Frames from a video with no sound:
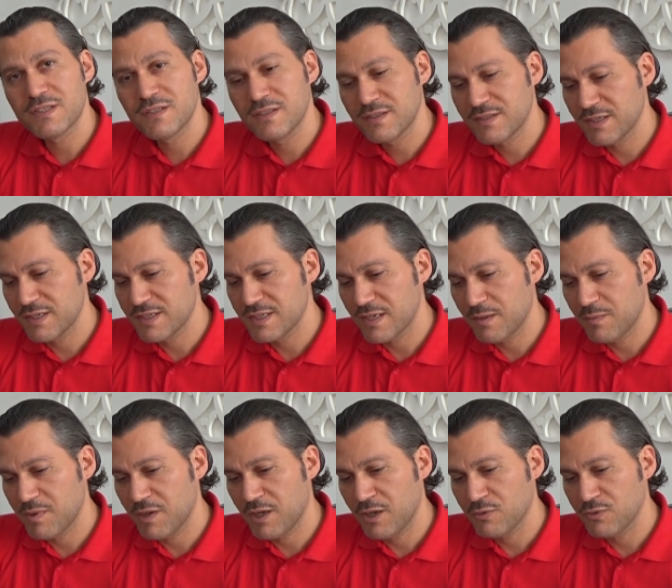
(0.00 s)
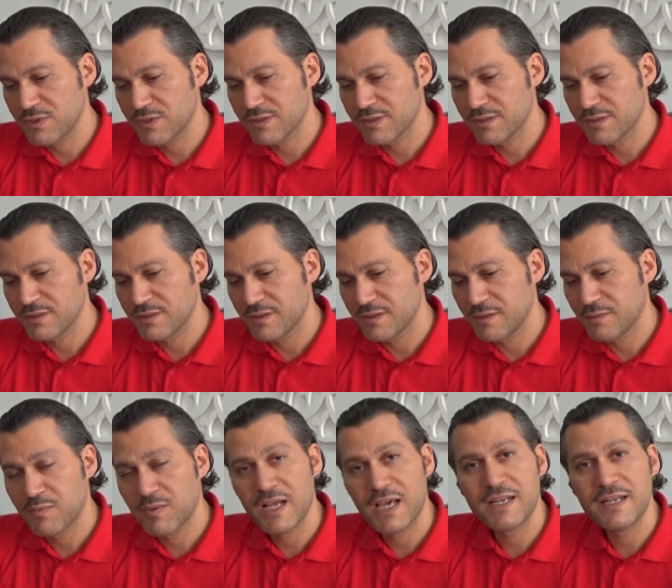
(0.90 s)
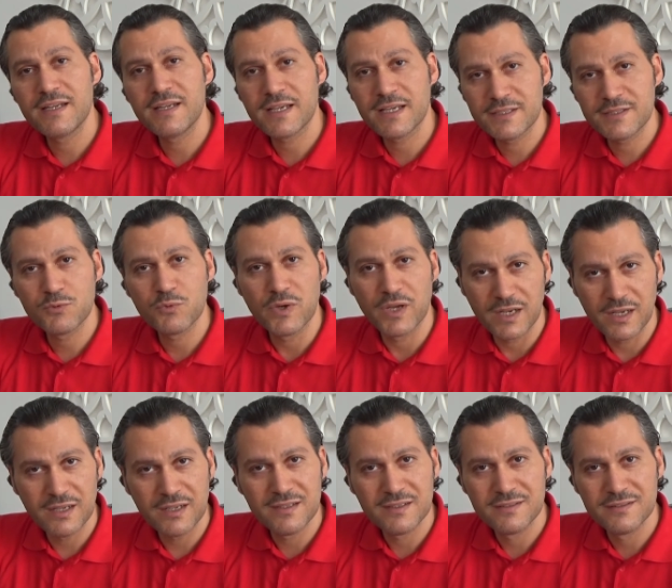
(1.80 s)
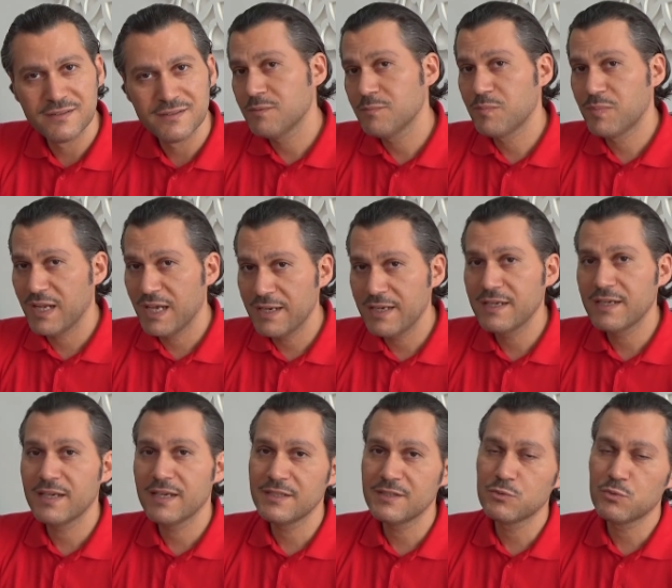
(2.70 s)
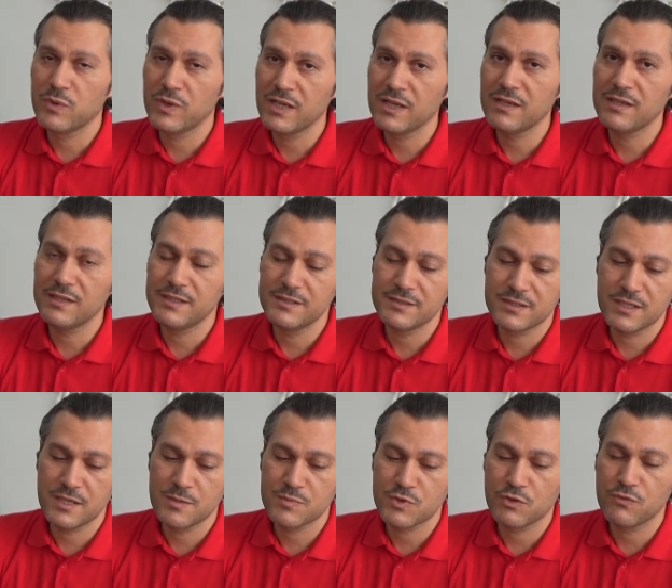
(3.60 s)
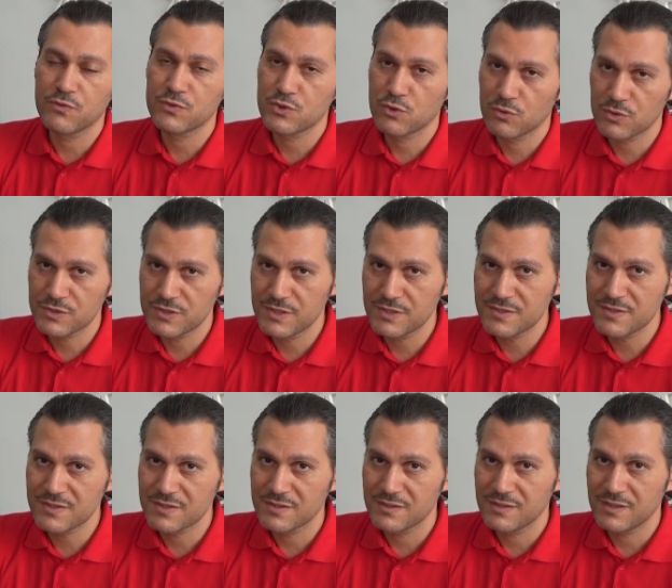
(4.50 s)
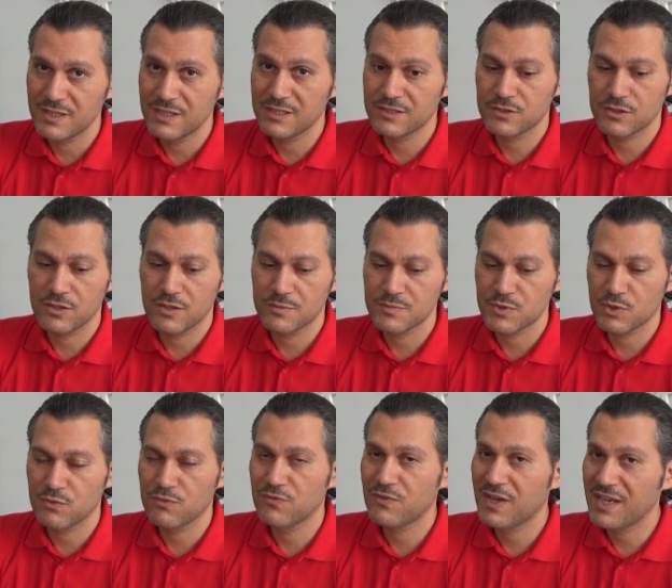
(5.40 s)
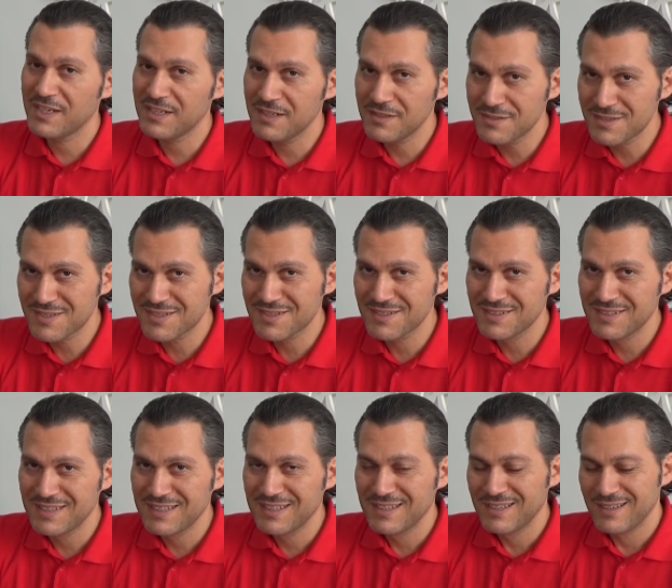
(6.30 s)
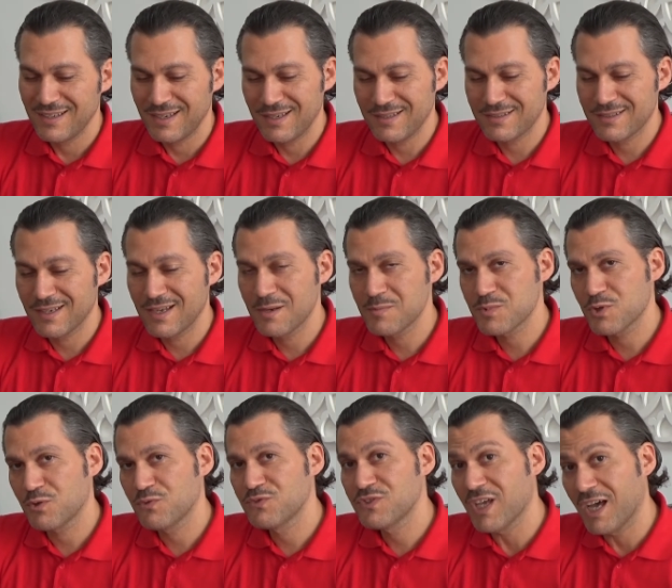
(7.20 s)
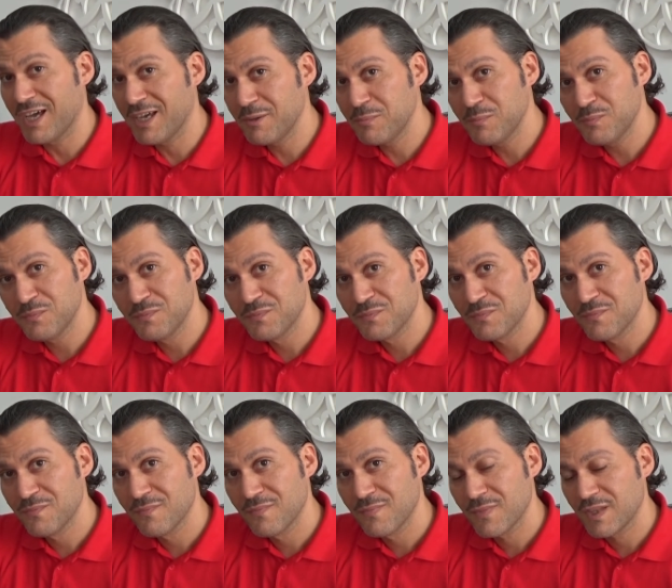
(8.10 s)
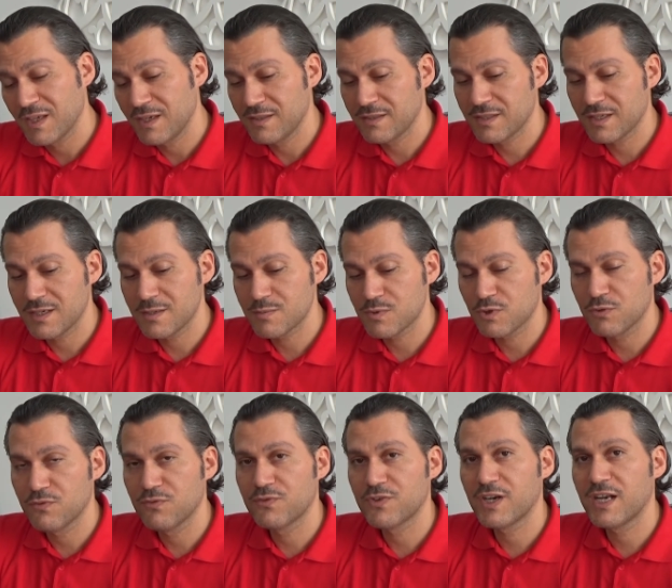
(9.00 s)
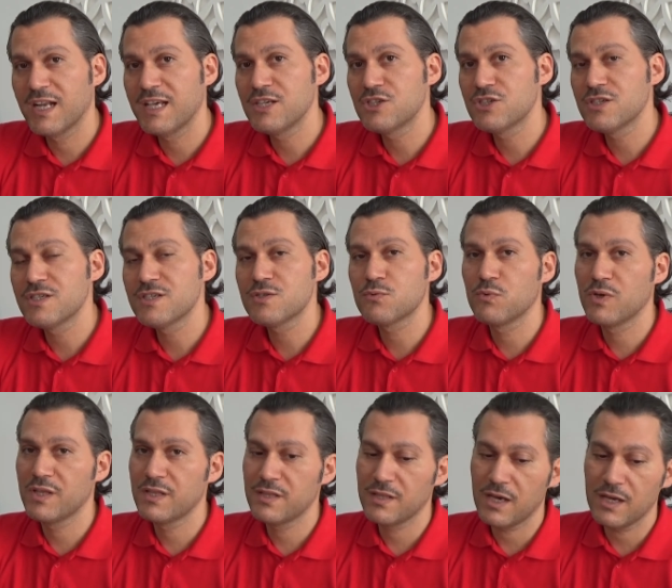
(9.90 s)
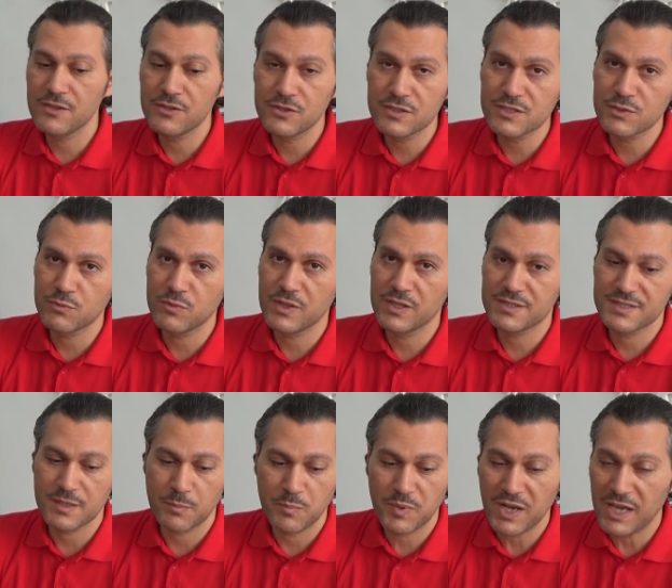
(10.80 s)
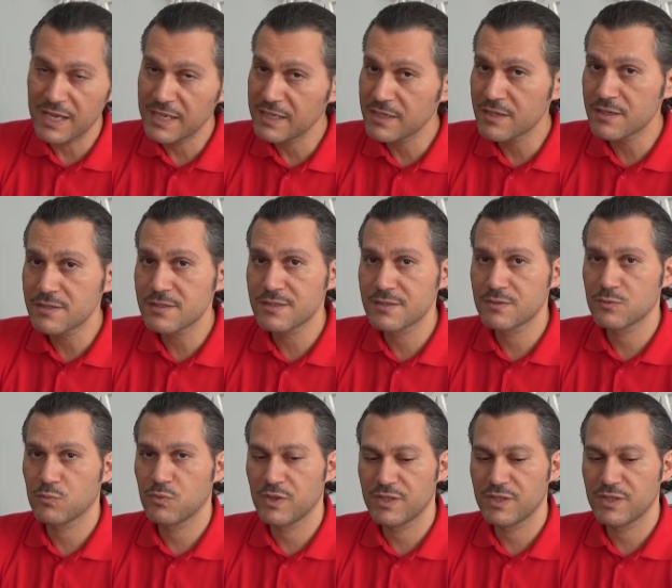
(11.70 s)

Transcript: business is about planning it well, planning it well in terms of sources, in terms of finance, in terms of time, in terms of relations with others, with suppliers,